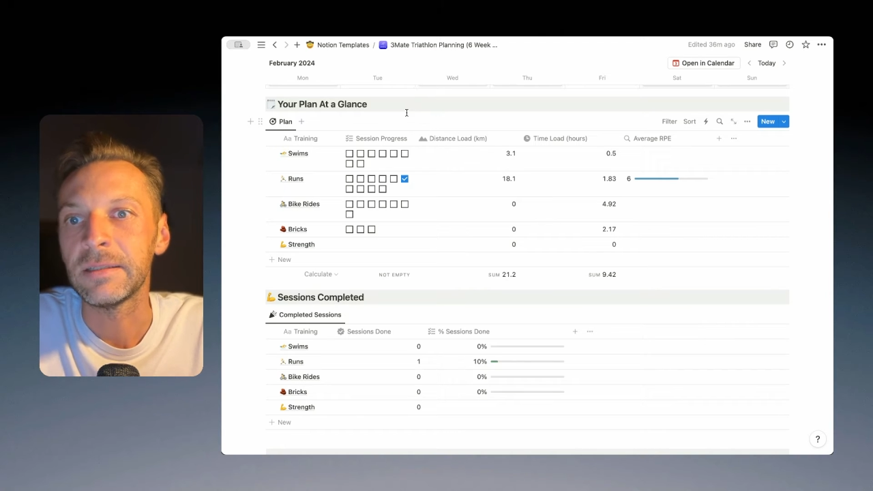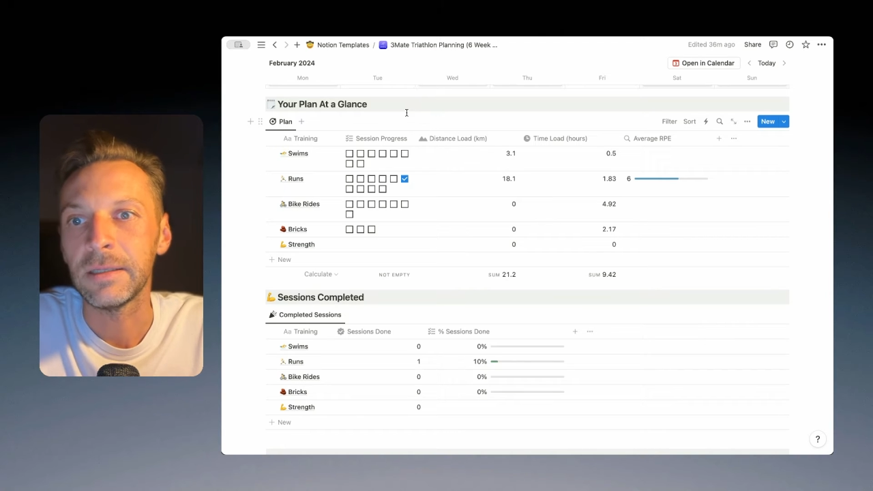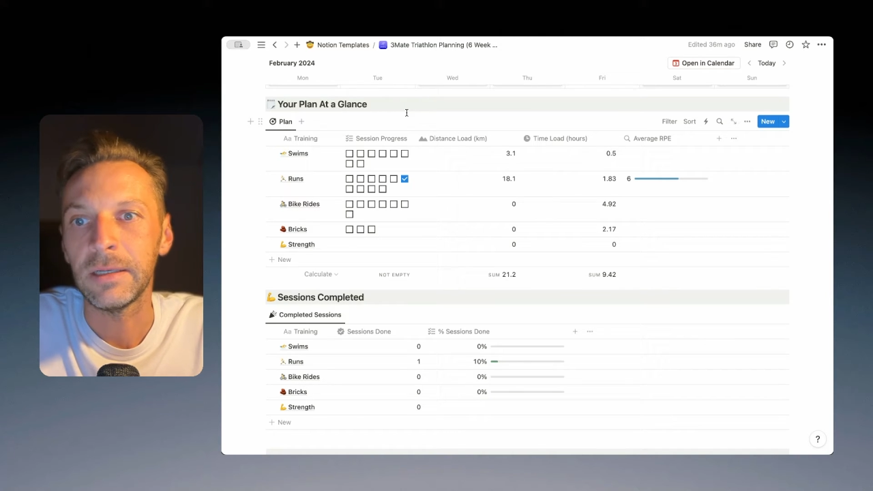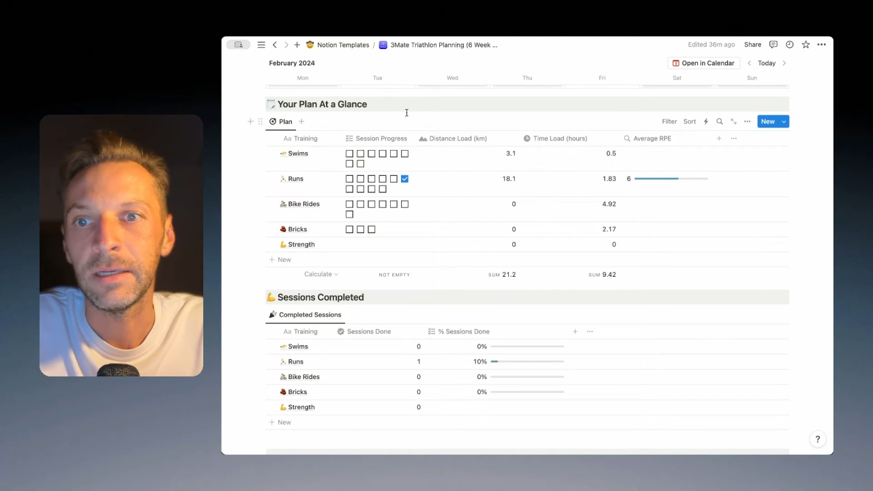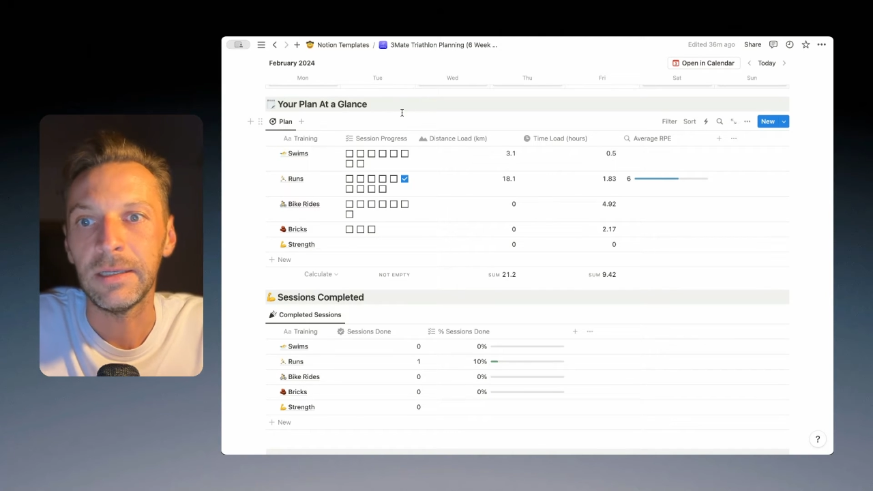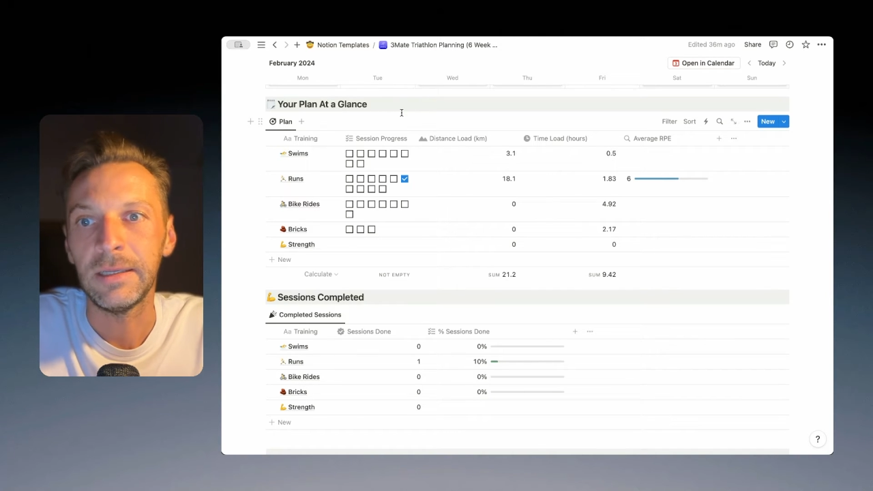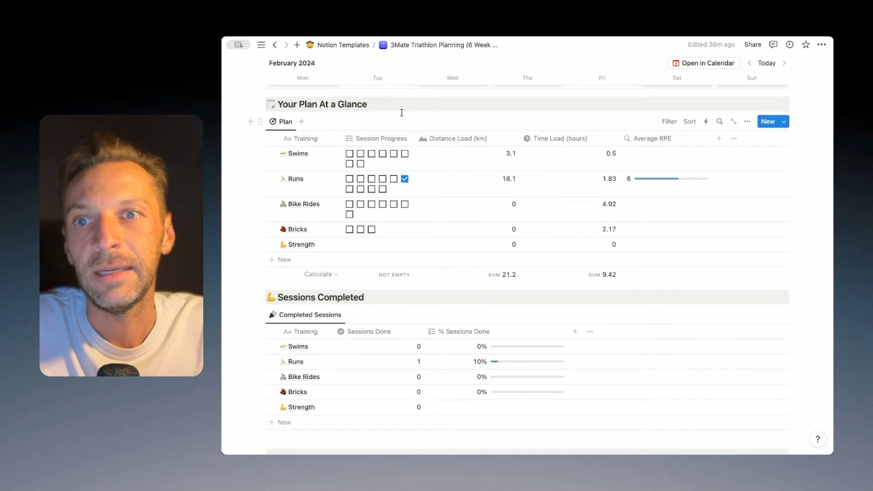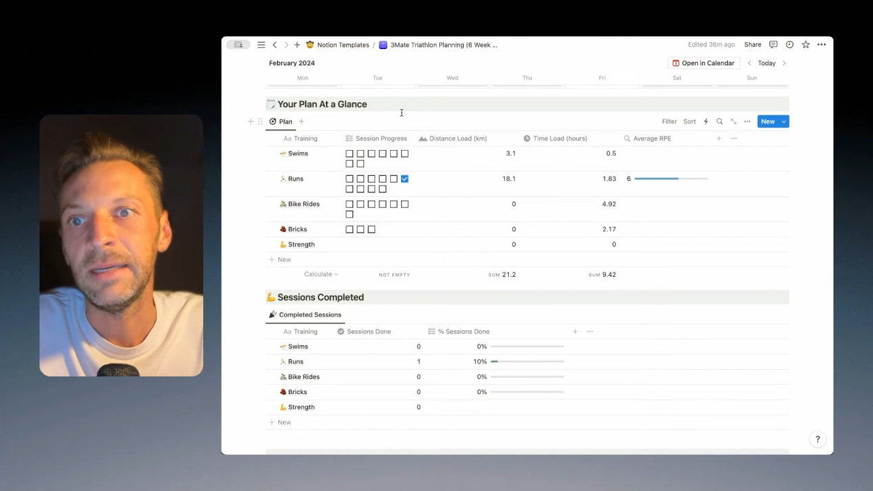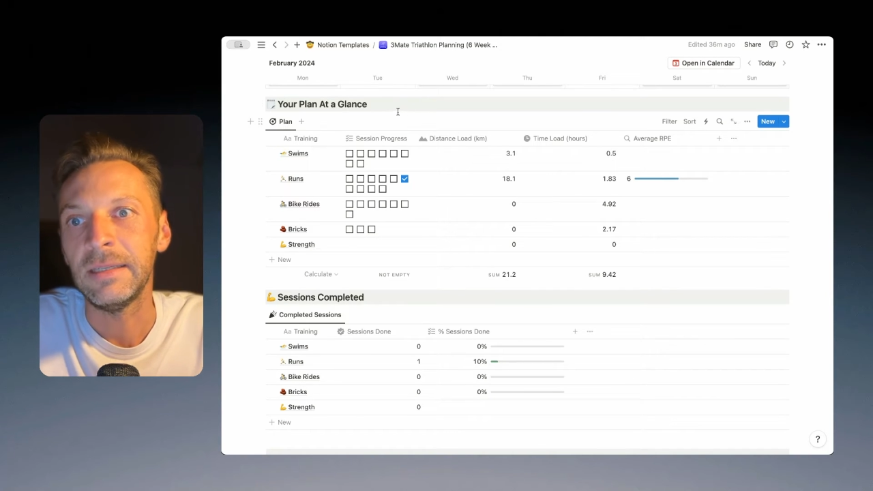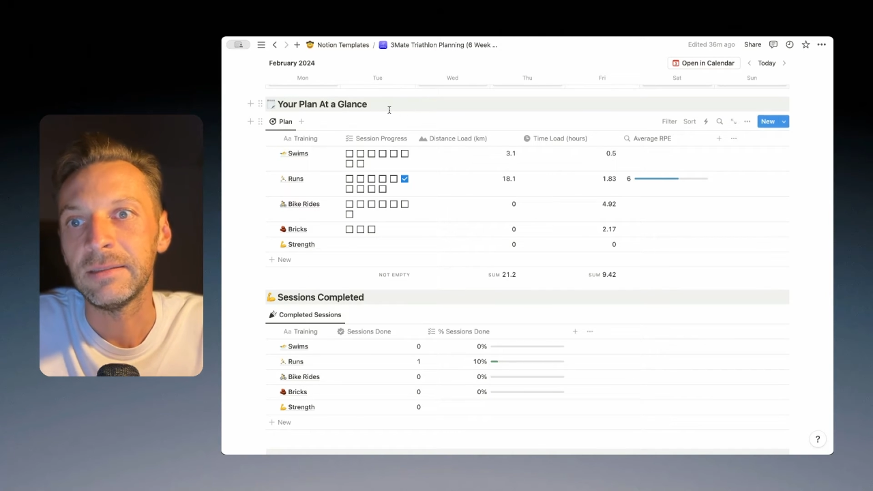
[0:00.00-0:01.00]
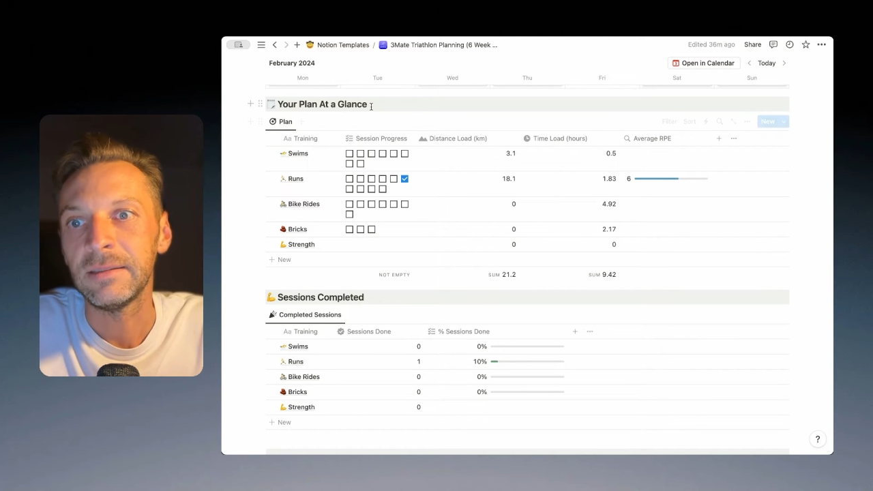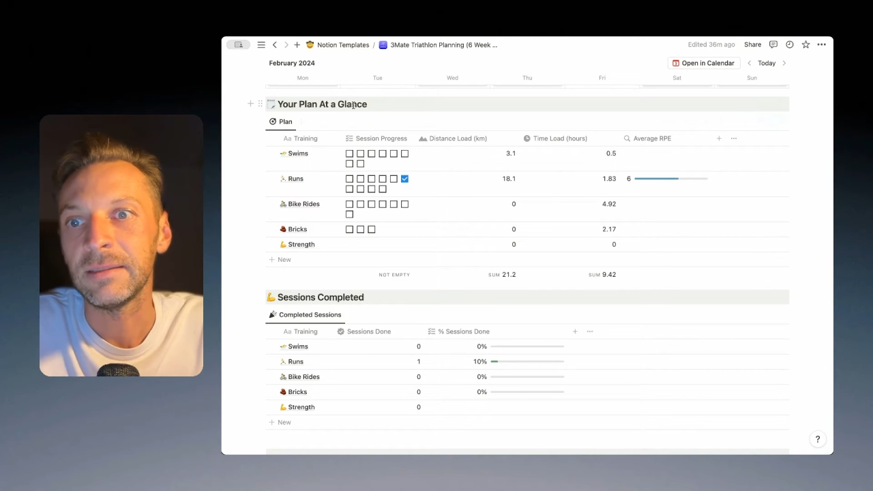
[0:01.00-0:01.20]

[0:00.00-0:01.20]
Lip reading: this